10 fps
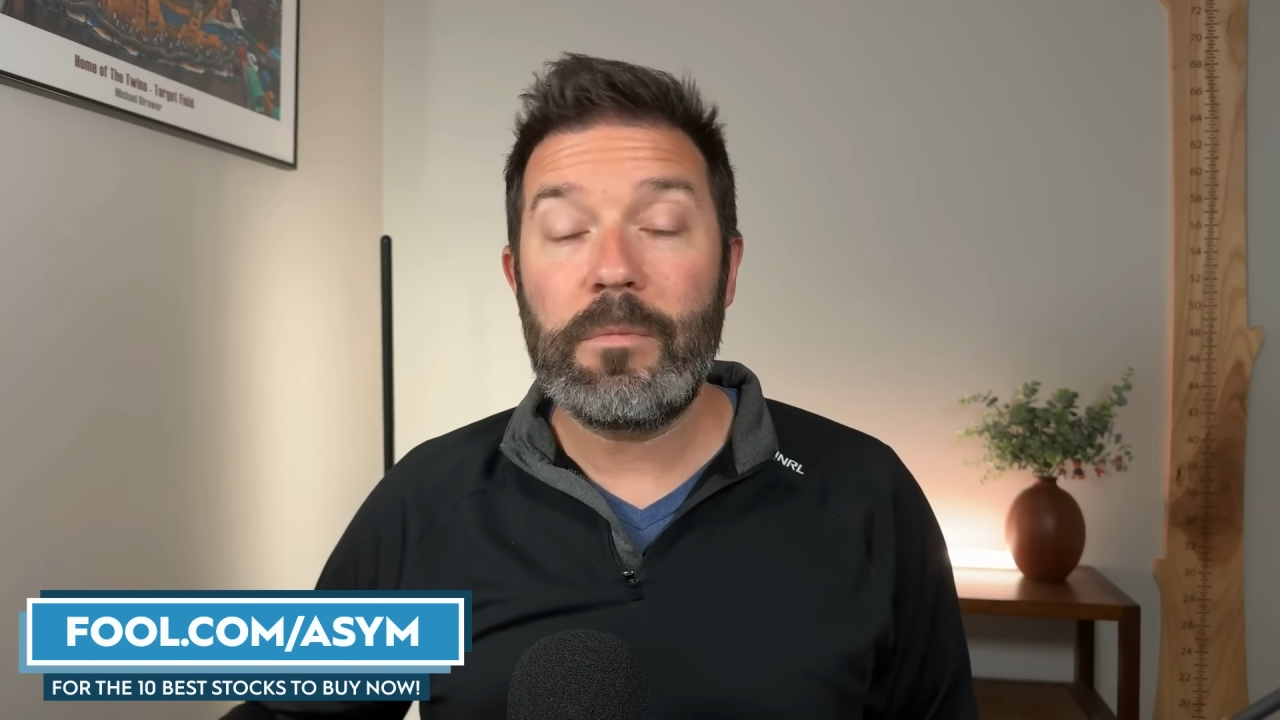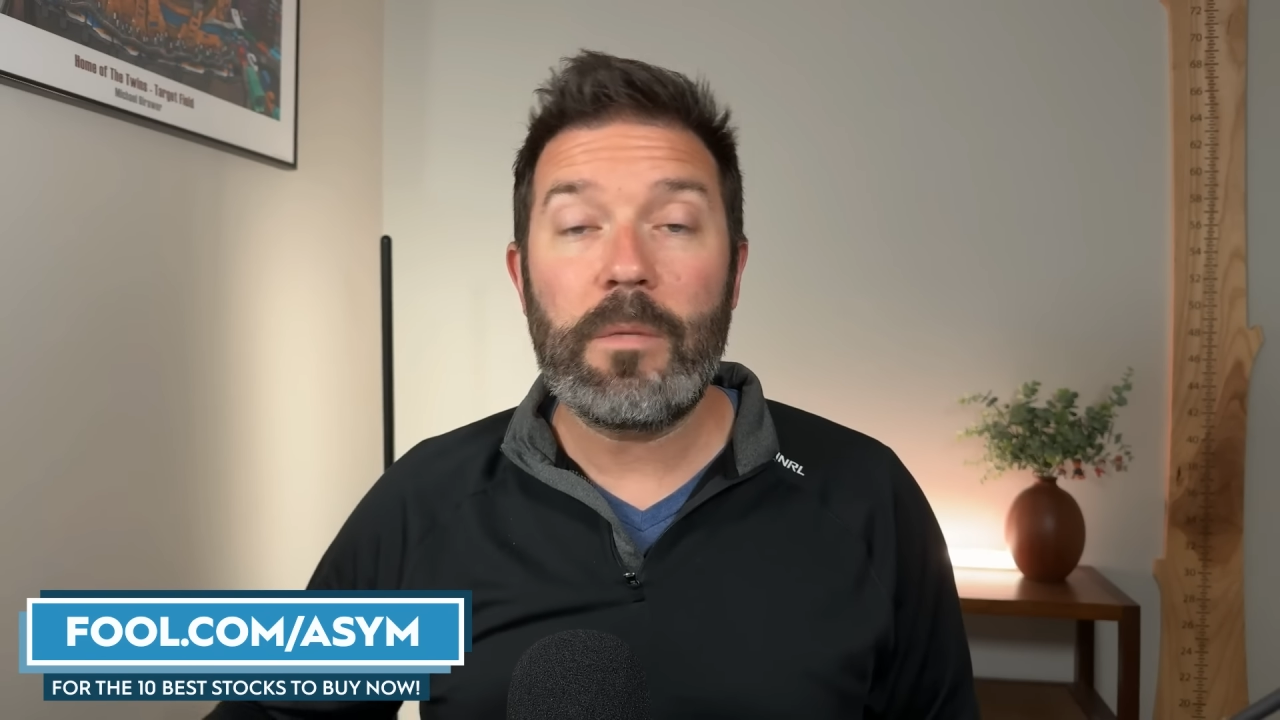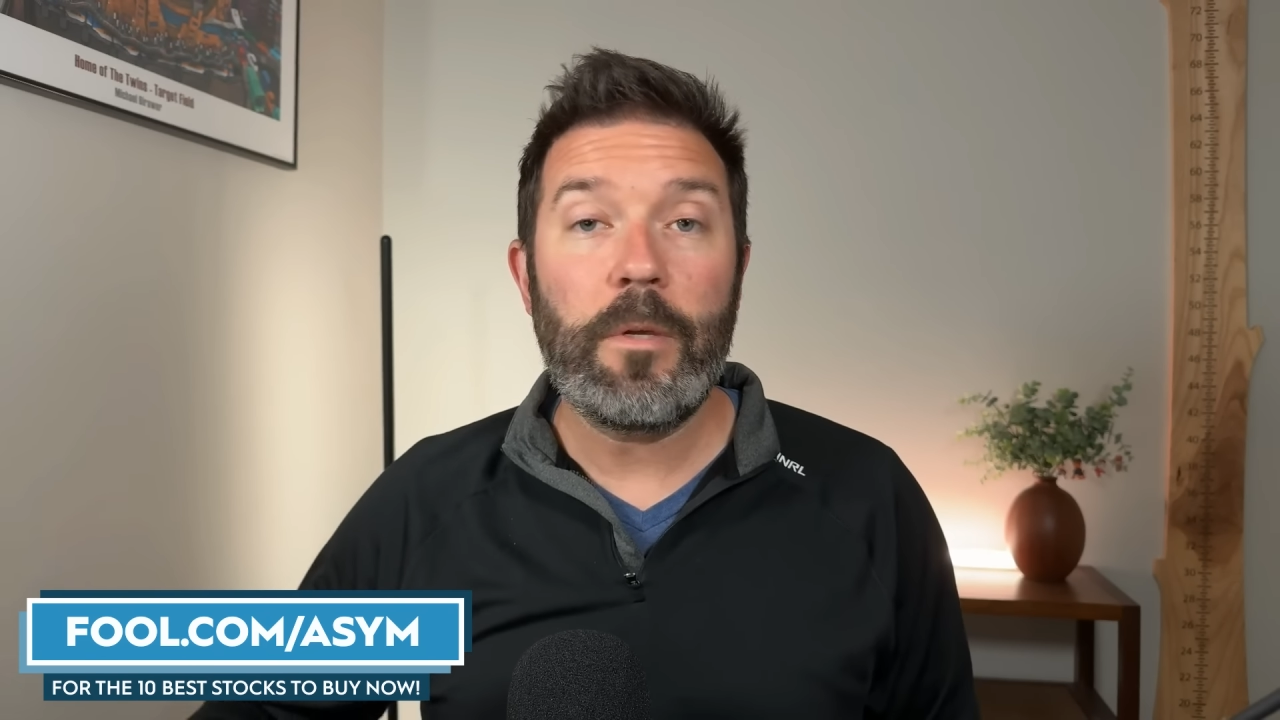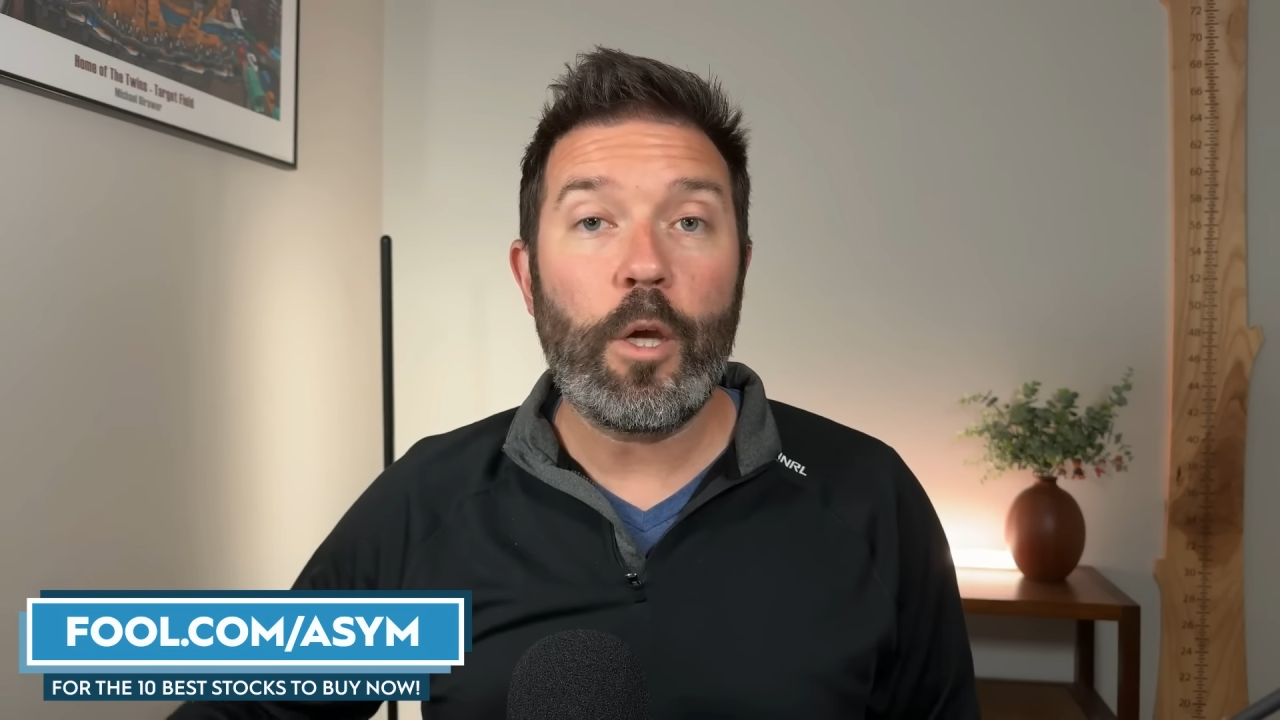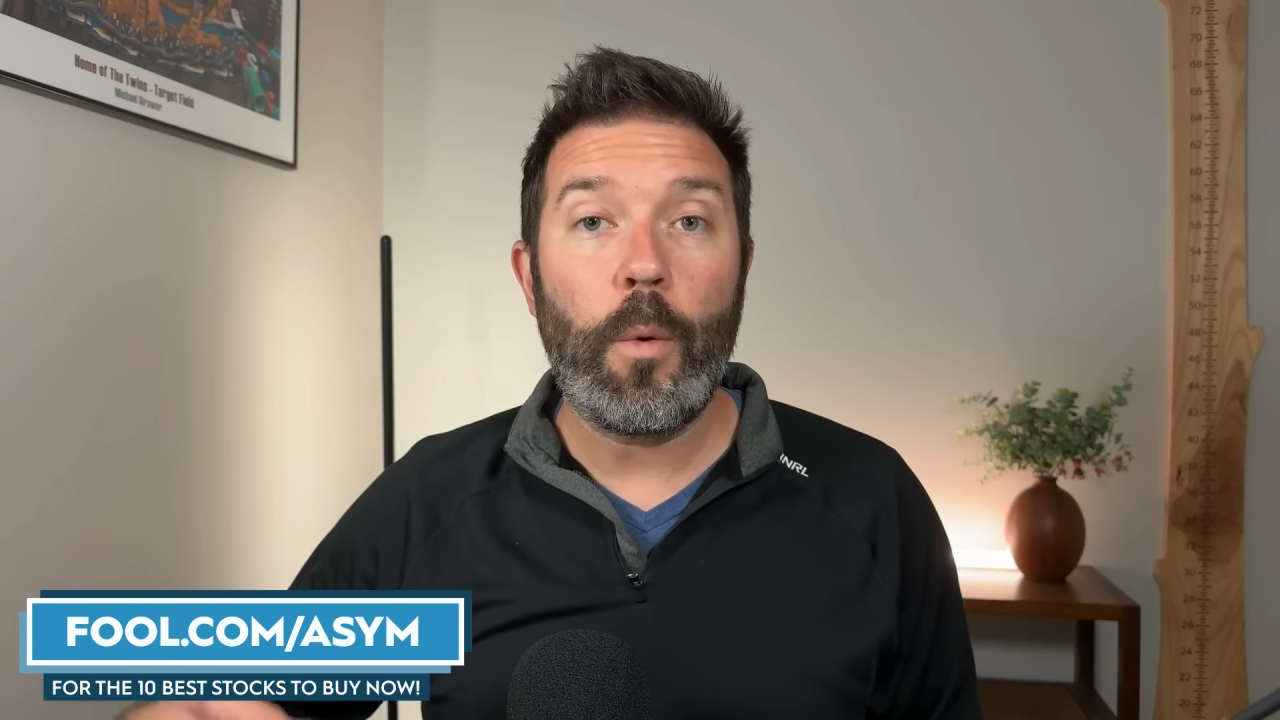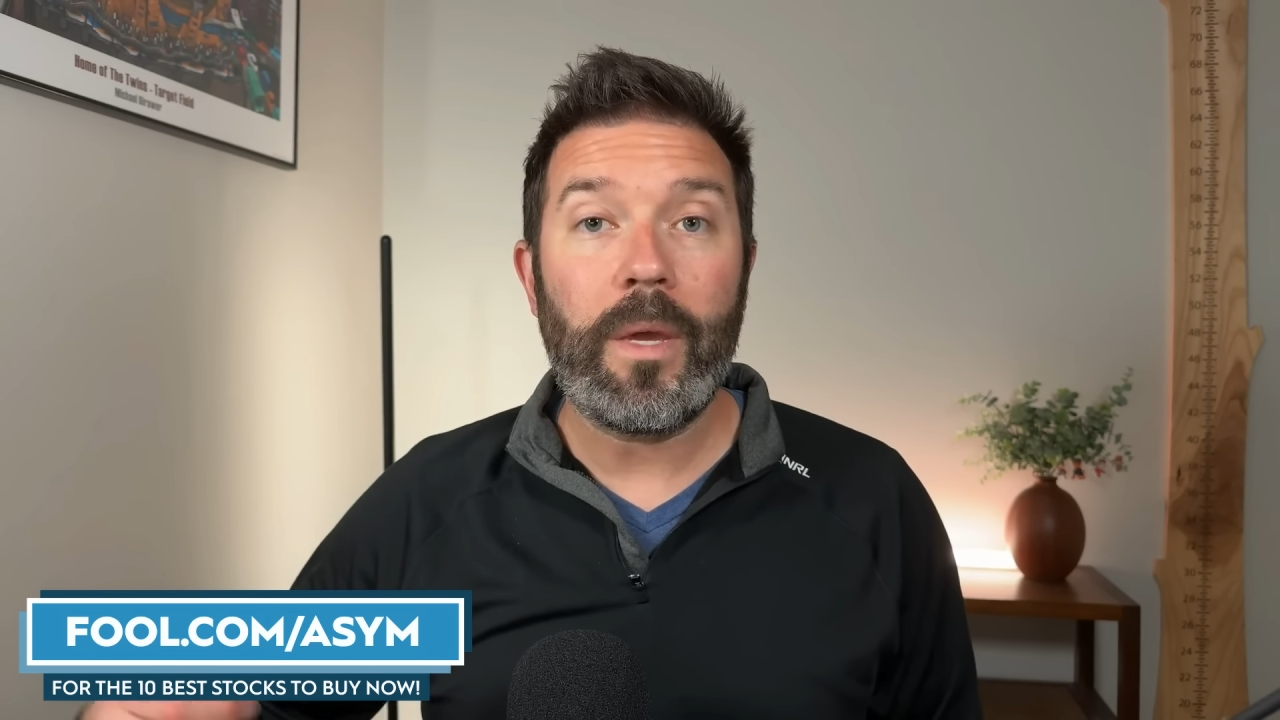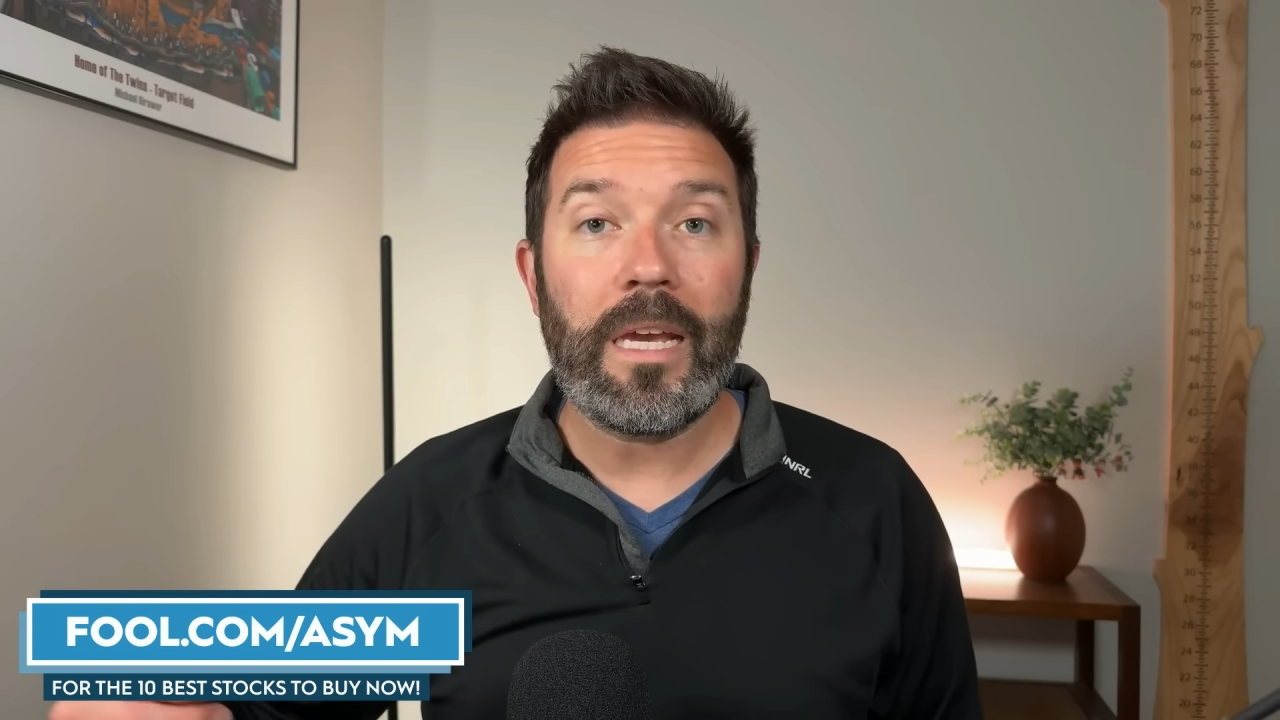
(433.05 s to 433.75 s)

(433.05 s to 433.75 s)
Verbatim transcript: to be going